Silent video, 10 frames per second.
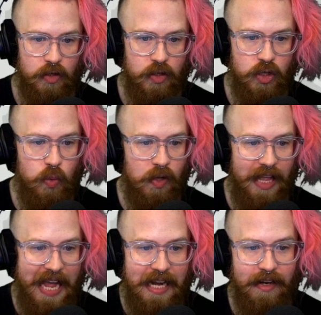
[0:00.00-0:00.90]
you
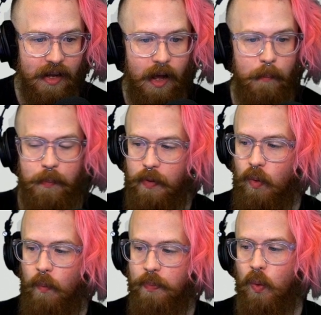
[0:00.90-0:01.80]
will end up
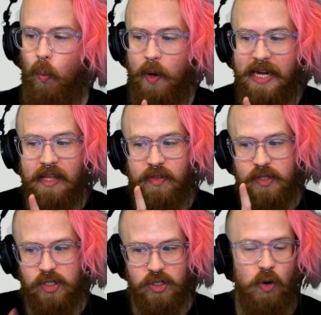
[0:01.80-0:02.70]
winning
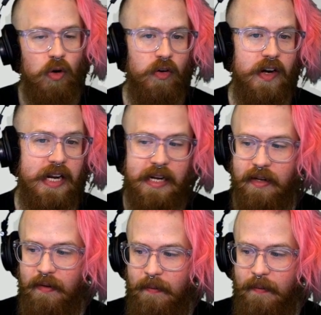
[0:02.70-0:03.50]
the story.